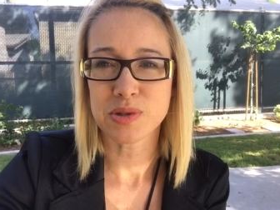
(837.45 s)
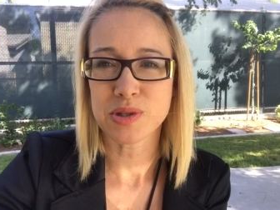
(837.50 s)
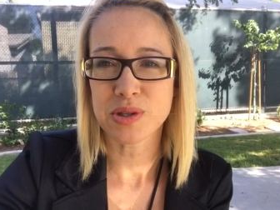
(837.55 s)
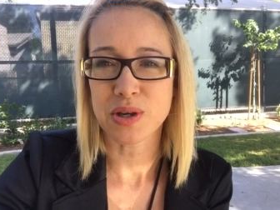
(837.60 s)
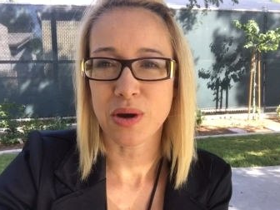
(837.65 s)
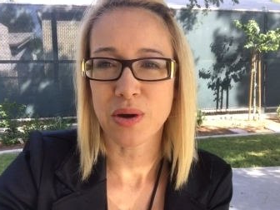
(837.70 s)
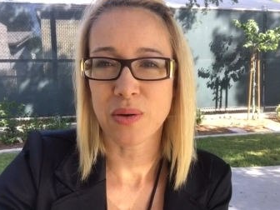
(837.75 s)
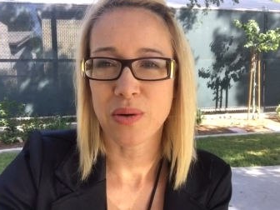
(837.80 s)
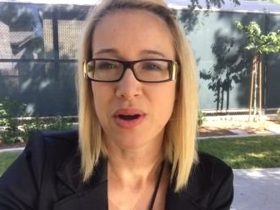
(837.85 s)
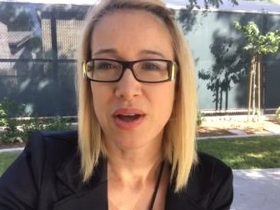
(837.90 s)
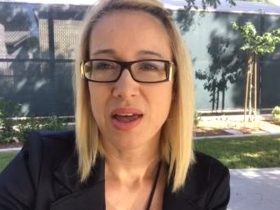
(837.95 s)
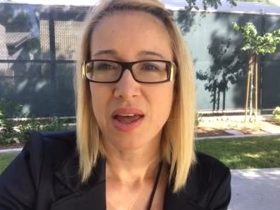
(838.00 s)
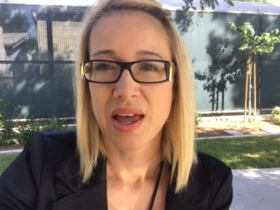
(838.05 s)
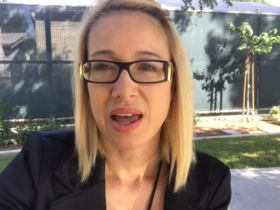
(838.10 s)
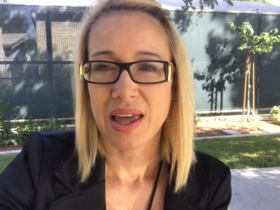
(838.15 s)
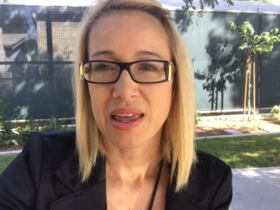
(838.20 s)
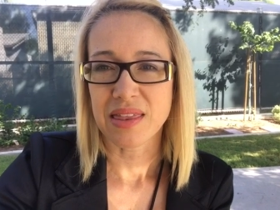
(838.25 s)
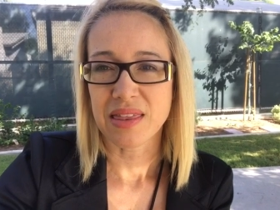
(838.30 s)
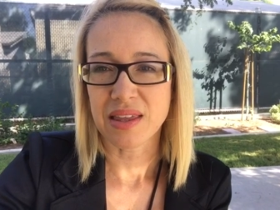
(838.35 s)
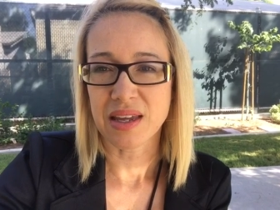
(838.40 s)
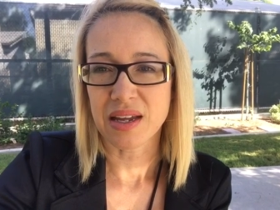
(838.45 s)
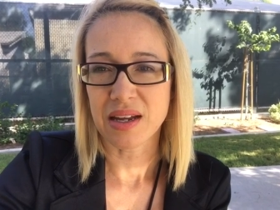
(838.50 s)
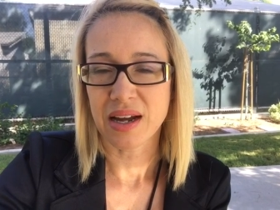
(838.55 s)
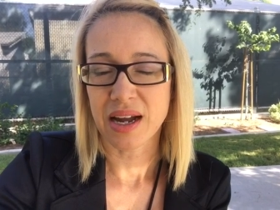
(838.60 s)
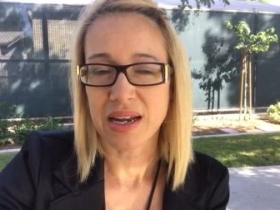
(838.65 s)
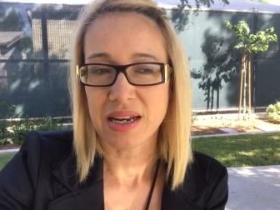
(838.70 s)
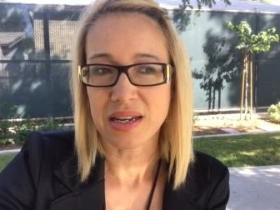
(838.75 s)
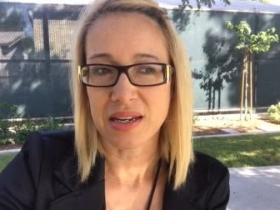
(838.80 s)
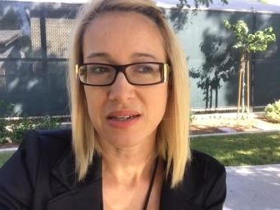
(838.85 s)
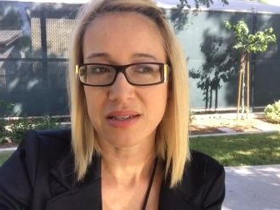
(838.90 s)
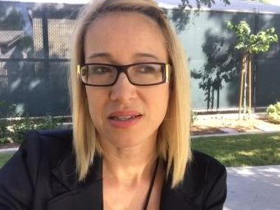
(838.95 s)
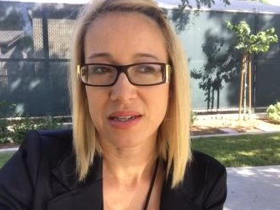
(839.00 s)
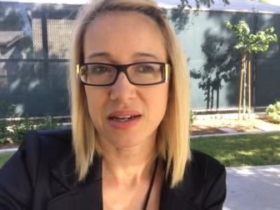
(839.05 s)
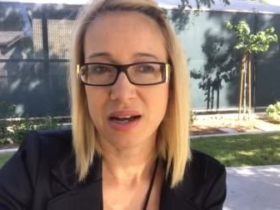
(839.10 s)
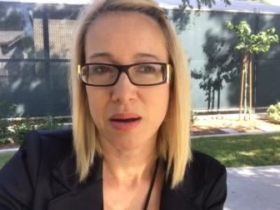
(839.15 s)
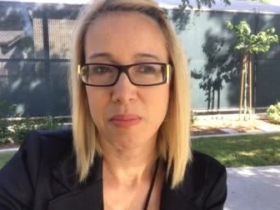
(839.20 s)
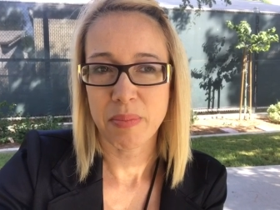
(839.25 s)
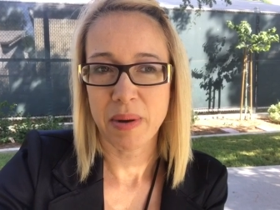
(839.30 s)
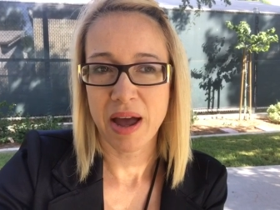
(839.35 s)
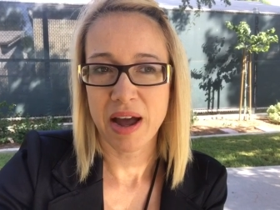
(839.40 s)
So I think I need to
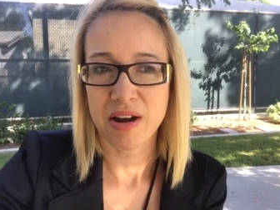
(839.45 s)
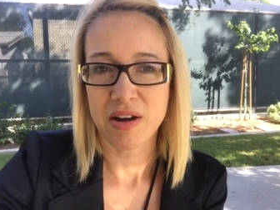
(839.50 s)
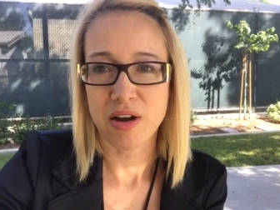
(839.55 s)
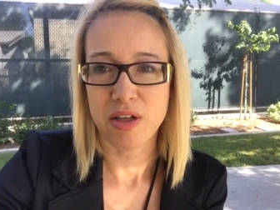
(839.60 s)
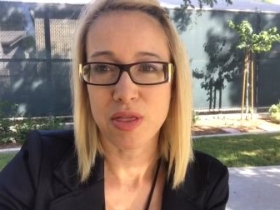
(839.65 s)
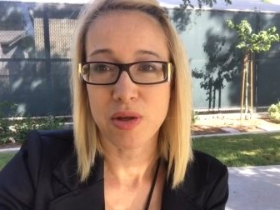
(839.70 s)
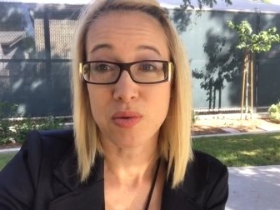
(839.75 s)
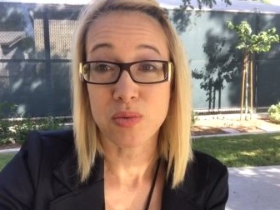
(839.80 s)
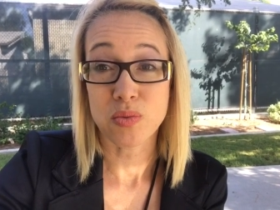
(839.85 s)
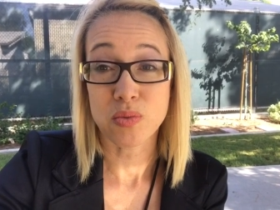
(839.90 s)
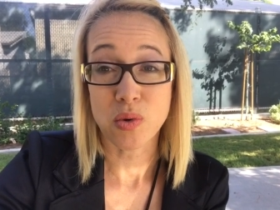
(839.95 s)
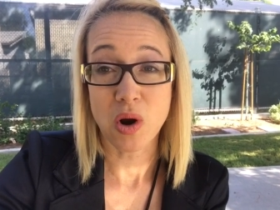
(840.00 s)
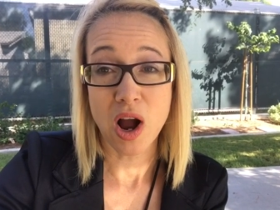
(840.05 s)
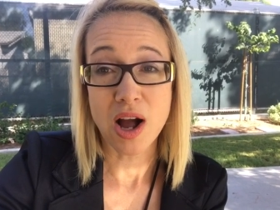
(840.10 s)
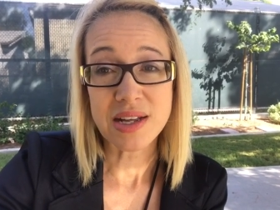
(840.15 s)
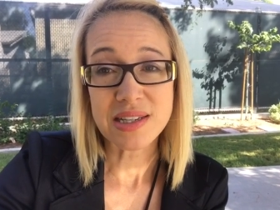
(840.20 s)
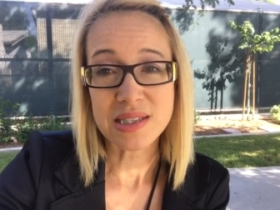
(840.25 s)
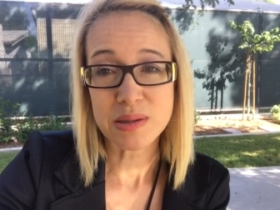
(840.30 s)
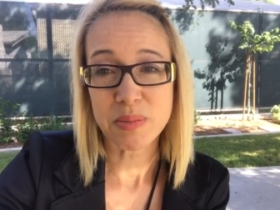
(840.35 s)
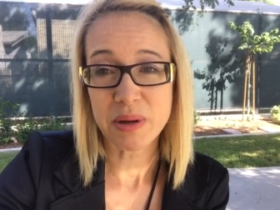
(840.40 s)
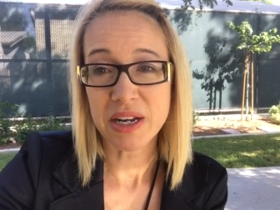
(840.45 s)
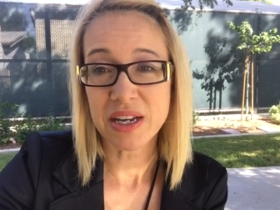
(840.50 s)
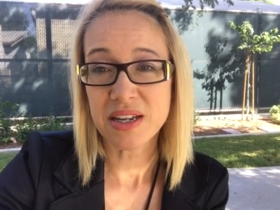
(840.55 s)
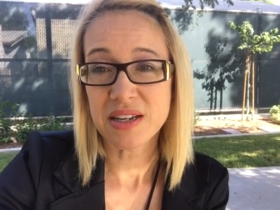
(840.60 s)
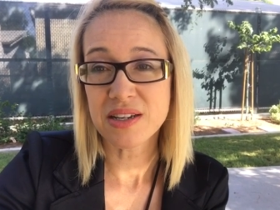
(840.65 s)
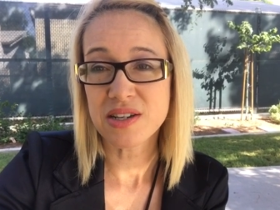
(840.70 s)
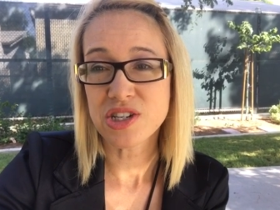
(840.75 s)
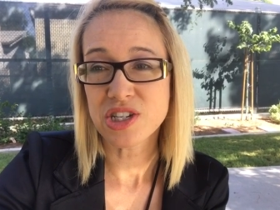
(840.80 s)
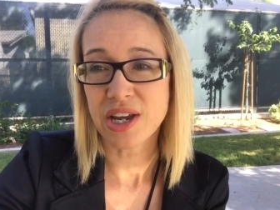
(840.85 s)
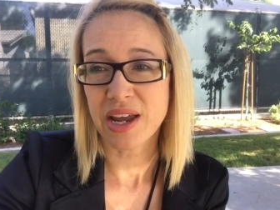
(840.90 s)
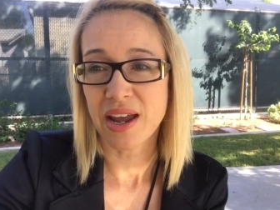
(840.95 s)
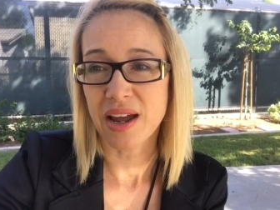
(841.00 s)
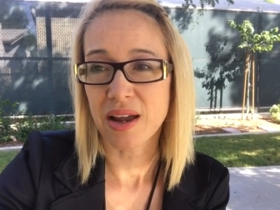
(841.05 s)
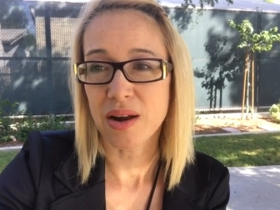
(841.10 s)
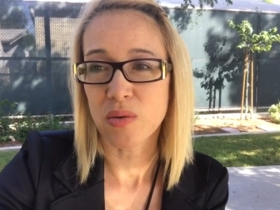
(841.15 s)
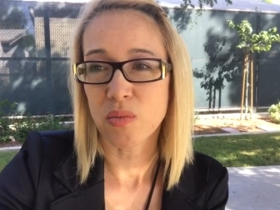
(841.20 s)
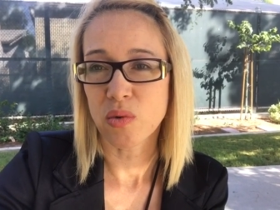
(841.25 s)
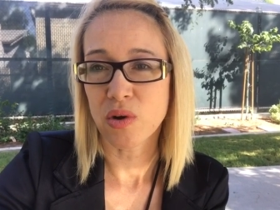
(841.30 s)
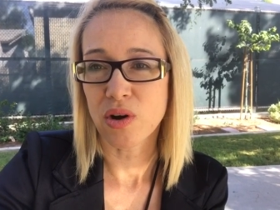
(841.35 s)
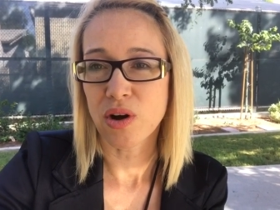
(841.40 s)
cut back on the raw spinach
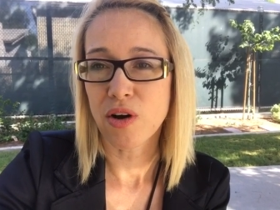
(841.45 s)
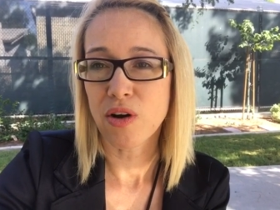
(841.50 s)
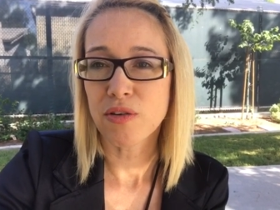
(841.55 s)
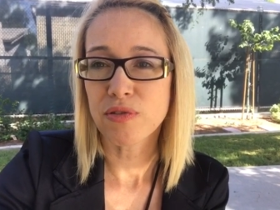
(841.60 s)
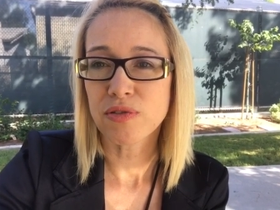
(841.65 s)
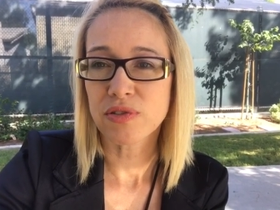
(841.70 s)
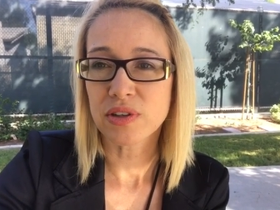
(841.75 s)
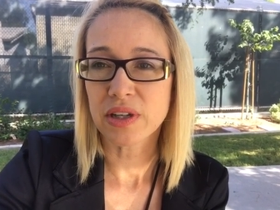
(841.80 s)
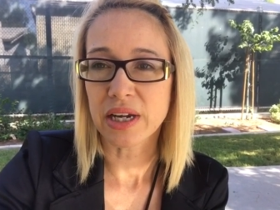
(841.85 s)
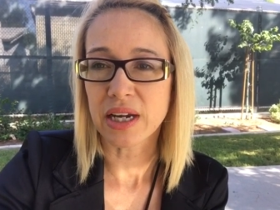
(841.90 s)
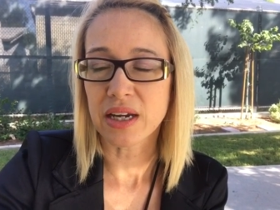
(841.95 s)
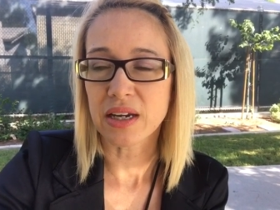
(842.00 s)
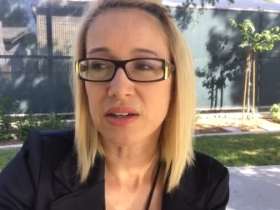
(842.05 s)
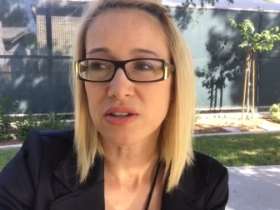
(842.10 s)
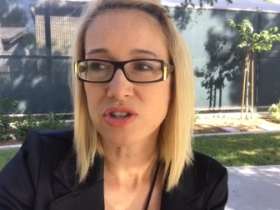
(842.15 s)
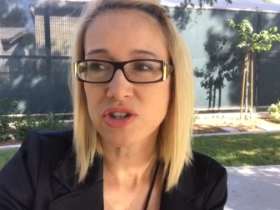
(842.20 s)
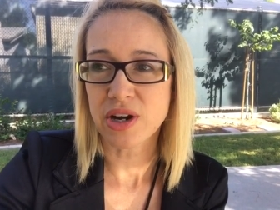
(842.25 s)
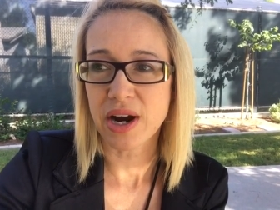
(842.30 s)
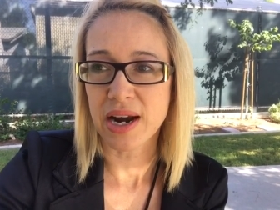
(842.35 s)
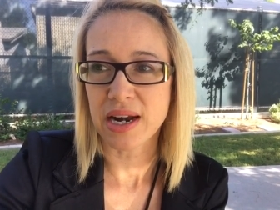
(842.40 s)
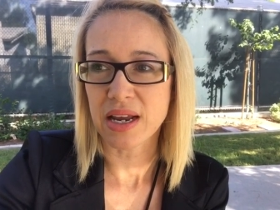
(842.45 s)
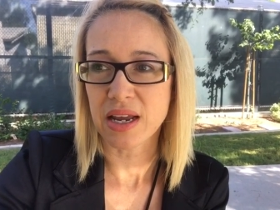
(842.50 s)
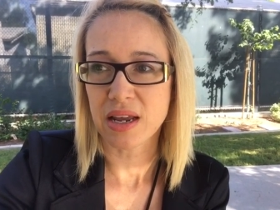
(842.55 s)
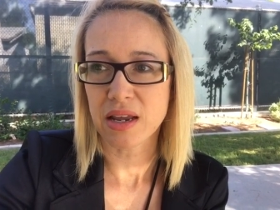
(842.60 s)
and we'll hopefully try to